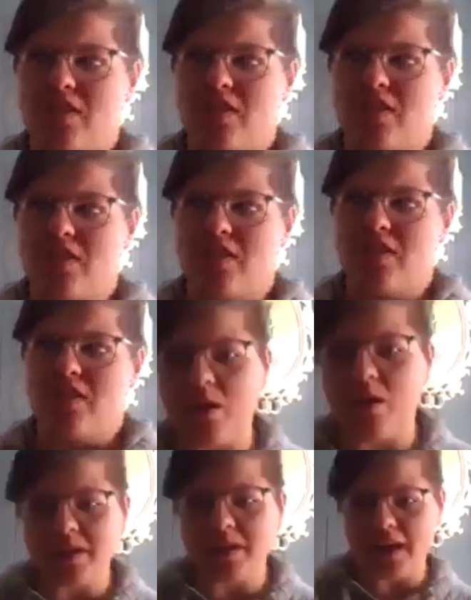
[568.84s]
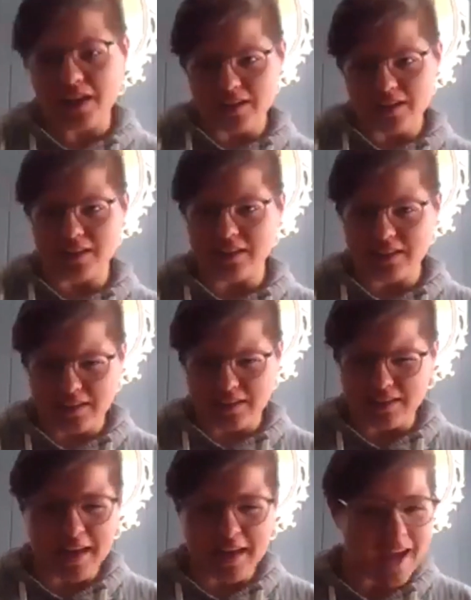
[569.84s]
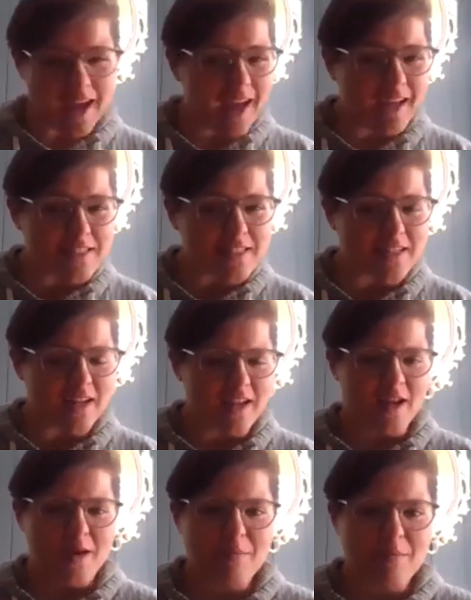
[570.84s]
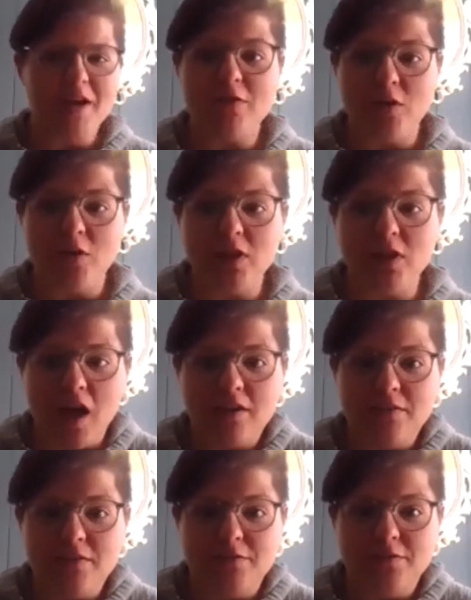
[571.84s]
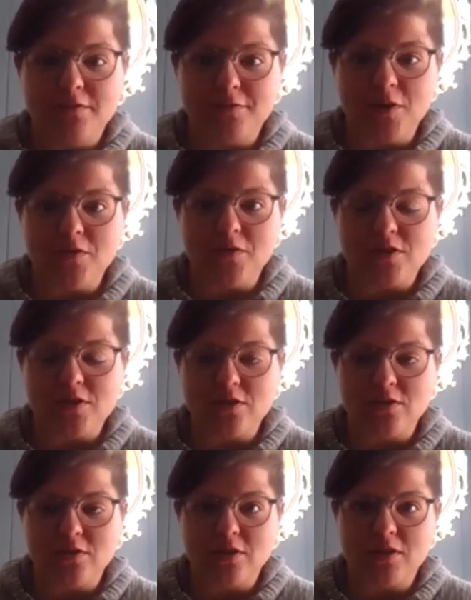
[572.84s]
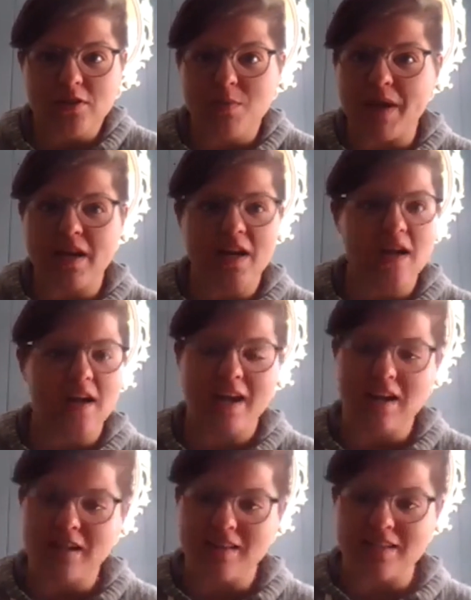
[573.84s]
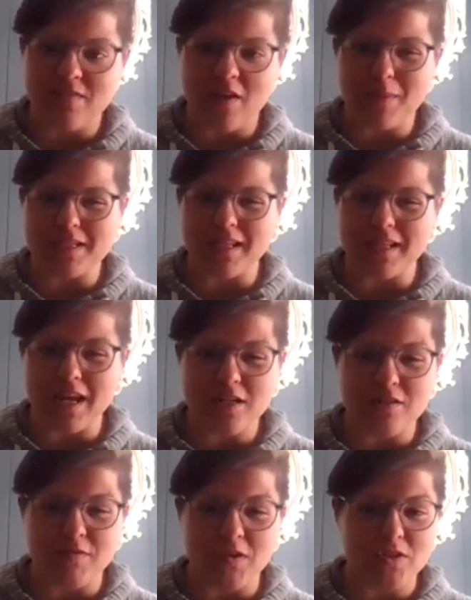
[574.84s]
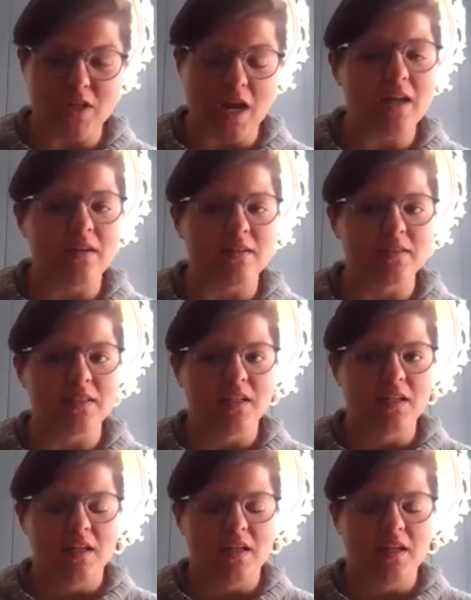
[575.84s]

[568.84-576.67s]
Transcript: is a complicated yes, but for a lot of folks, depending again on the developmental age of your child,